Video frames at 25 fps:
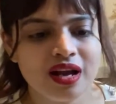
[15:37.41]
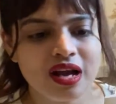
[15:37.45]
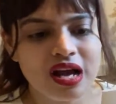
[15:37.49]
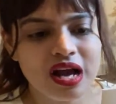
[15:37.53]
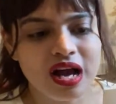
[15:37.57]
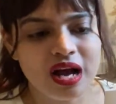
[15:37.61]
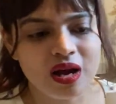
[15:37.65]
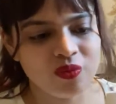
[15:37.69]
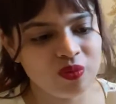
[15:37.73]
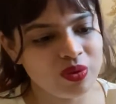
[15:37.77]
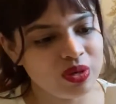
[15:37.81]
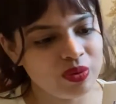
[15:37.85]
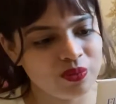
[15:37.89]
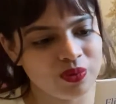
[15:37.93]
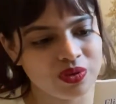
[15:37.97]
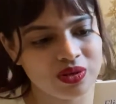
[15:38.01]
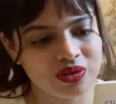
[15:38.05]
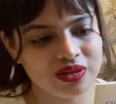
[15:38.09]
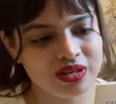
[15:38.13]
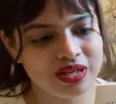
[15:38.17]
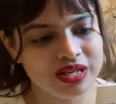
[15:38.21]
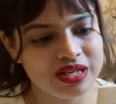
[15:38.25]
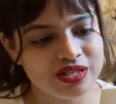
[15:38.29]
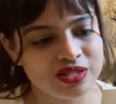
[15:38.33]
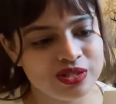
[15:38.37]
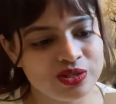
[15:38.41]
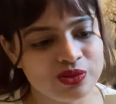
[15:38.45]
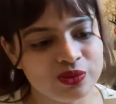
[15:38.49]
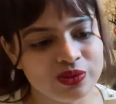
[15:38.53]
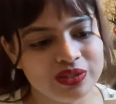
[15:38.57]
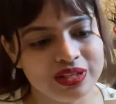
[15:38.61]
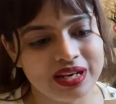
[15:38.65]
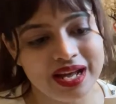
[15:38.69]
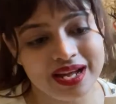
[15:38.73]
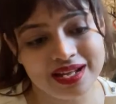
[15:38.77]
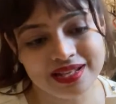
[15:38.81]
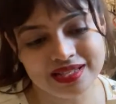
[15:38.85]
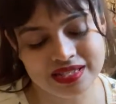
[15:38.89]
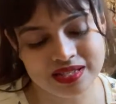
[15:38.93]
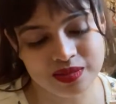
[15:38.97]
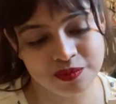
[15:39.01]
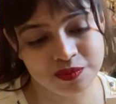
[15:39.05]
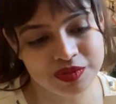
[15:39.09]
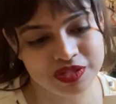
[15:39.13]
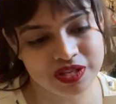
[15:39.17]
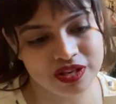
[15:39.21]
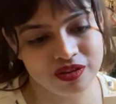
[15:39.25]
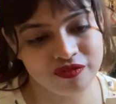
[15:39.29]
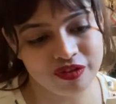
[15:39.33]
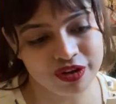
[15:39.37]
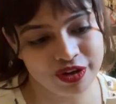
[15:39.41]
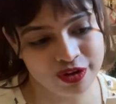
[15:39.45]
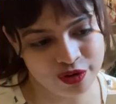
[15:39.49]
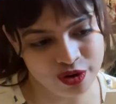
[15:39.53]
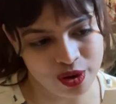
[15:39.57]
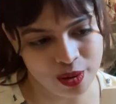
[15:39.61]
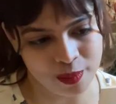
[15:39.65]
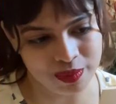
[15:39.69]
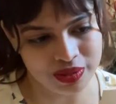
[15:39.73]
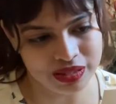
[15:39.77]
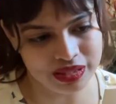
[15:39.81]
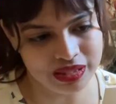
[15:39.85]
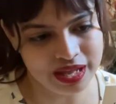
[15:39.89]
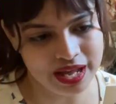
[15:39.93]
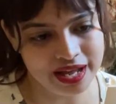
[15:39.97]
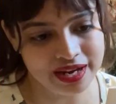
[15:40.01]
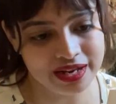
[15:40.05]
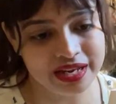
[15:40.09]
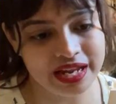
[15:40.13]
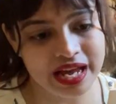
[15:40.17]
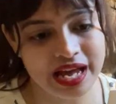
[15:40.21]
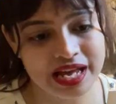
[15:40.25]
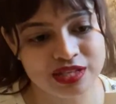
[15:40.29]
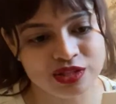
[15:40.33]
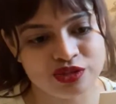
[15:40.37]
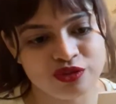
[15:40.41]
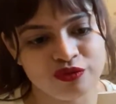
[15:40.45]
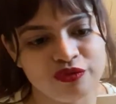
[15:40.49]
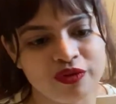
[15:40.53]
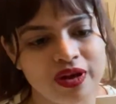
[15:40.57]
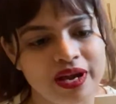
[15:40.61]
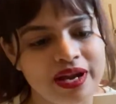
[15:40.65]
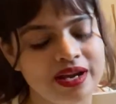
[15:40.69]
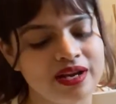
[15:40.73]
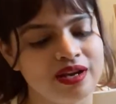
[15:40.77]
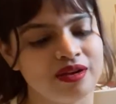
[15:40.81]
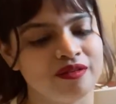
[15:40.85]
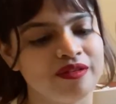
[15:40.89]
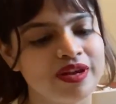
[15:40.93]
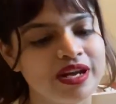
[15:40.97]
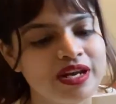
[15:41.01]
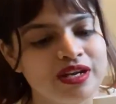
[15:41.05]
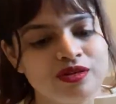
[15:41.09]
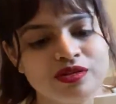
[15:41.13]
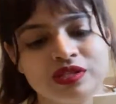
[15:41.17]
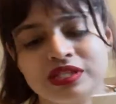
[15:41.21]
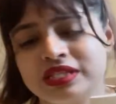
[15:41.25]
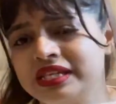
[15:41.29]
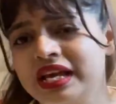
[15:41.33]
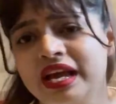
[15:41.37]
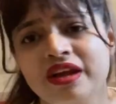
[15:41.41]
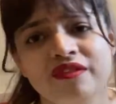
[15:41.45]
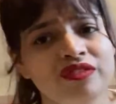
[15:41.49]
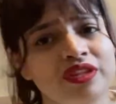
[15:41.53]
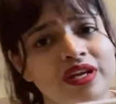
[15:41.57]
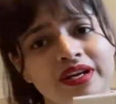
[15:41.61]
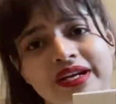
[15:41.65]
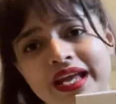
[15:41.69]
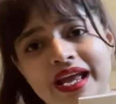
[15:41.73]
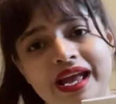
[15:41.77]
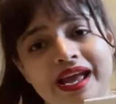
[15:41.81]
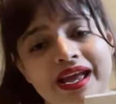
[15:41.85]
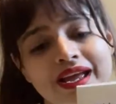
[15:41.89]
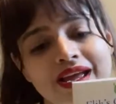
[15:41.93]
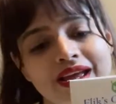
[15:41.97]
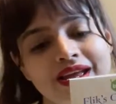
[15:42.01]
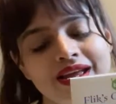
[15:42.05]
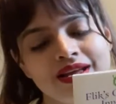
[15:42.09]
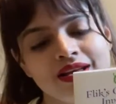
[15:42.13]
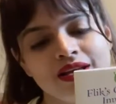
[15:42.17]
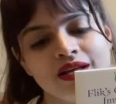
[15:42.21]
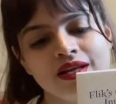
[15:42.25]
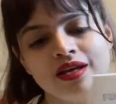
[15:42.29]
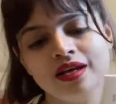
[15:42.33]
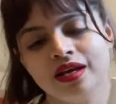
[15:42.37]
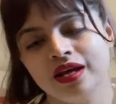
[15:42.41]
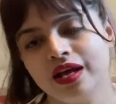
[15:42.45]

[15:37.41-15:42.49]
However, he soon lands himself in trouble and he has to find a way to save the day.